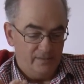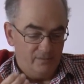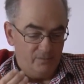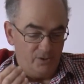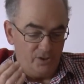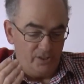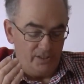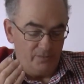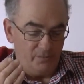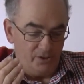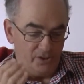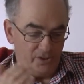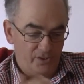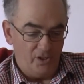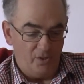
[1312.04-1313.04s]
which
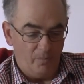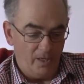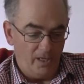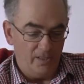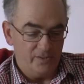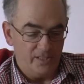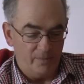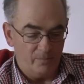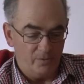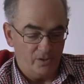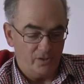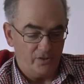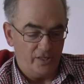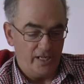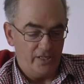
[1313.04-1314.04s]
is not part of temporal
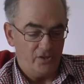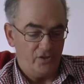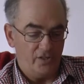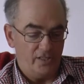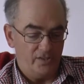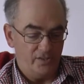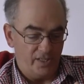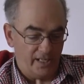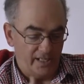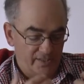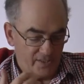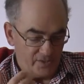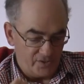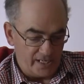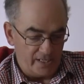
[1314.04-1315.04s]
creation, it
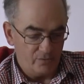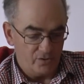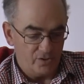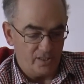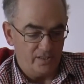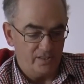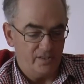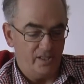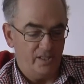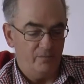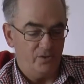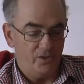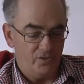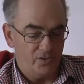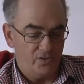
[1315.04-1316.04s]
exists outside time
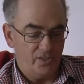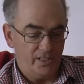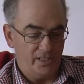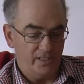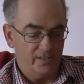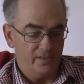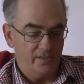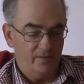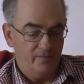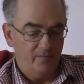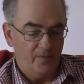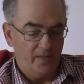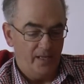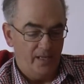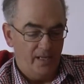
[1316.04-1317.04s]
just as he does.
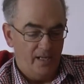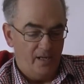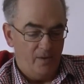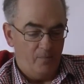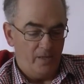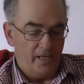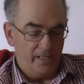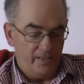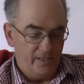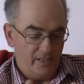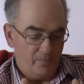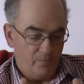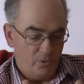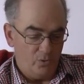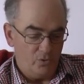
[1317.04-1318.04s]
But in the
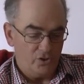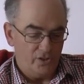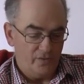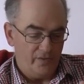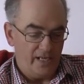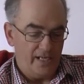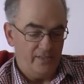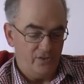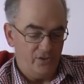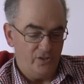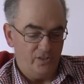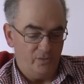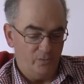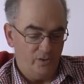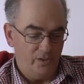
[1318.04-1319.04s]
portion of that
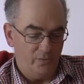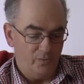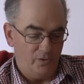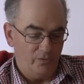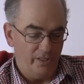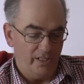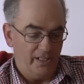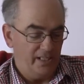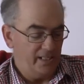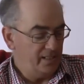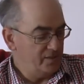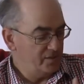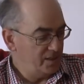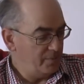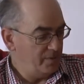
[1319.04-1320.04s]
eternal word we're reading here,
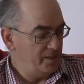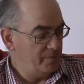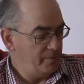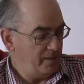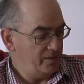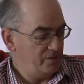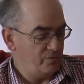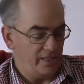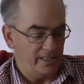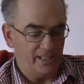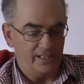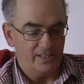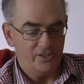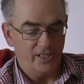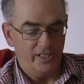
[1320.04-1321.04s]
something's about to
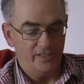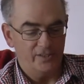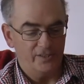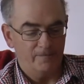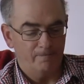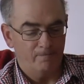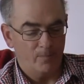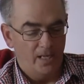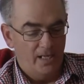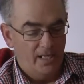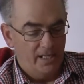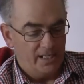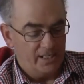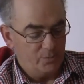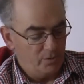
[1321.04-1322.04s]
radically change.
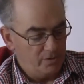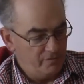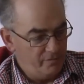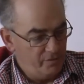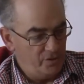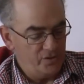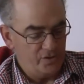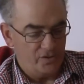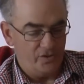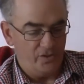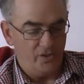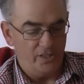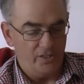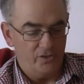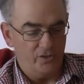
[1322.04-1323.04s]
Because with verse
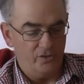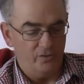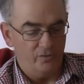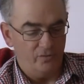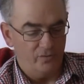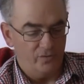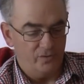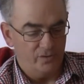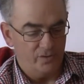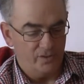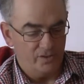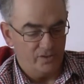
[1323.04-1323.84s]
32, the